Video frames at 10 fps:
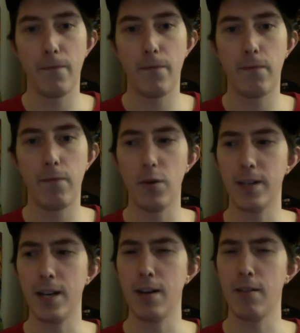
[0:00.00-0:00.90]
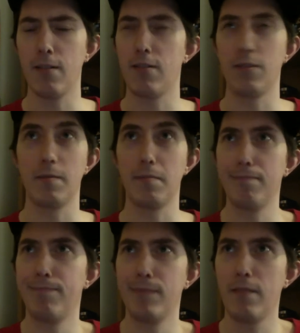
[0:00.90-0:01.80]
14 and all you,
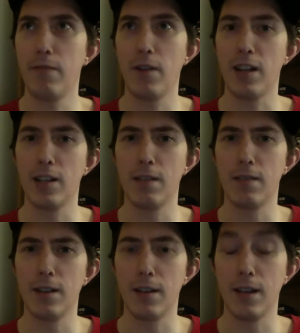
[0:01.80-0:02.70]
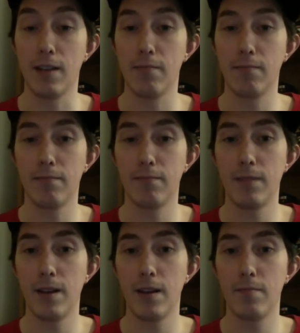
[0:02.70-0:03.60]
not 17, you can't
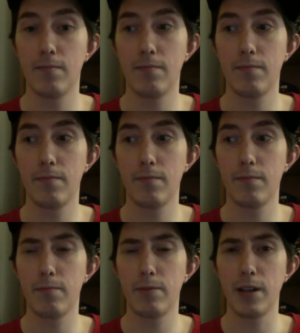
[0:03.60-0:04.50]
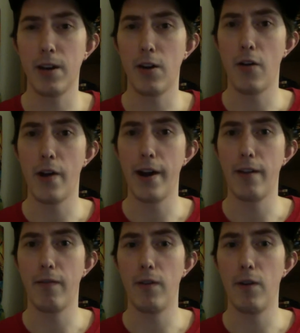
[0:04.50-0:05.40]
uh, see an R-rated
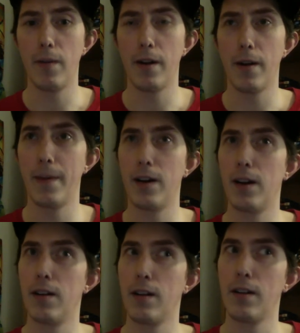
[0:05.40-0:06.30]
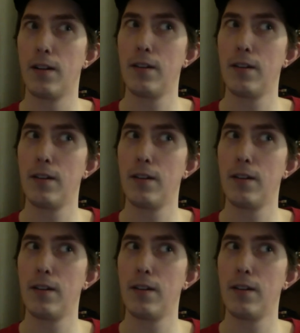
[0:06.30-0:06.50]
film here in America.